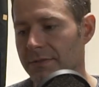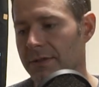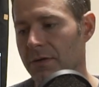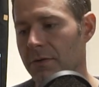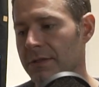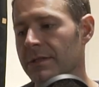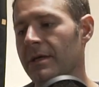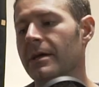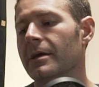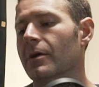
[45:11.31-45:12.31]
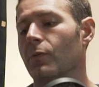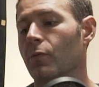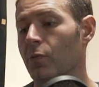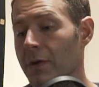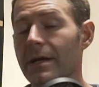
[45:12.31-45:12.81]
So it's
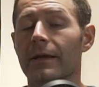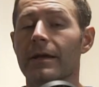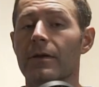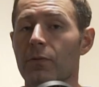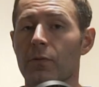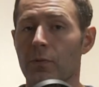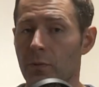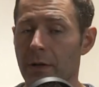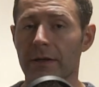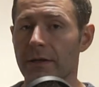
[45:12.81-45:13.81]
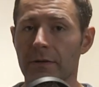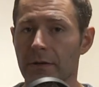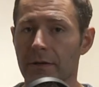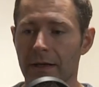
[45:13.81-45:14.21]
really, really good.